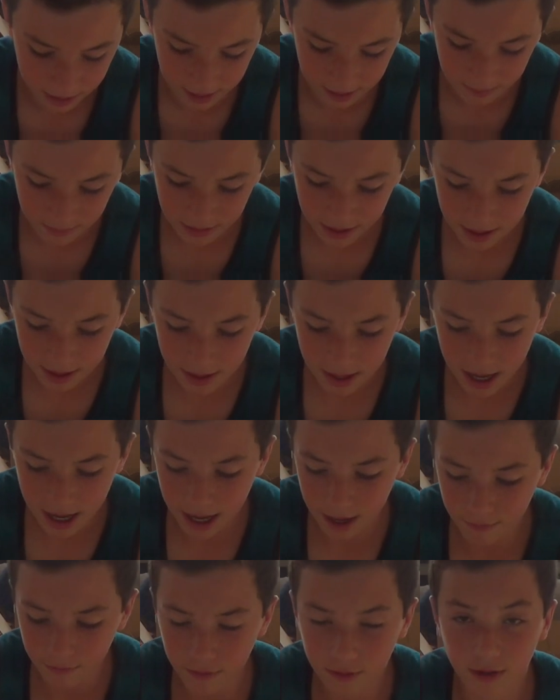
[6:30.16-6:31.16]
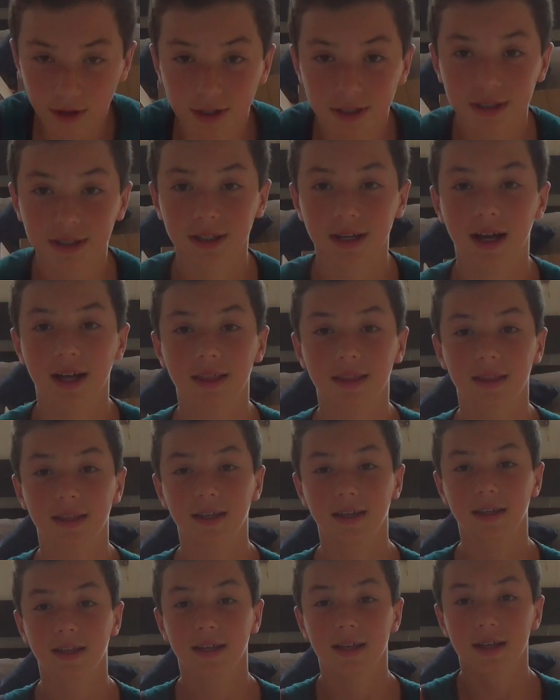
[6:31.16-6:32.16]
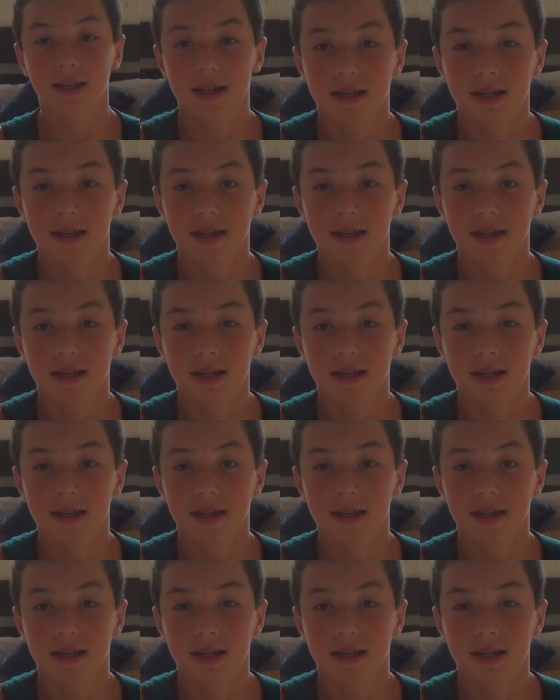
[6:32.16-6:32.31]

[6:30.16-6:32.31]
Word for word: with it. I of course got the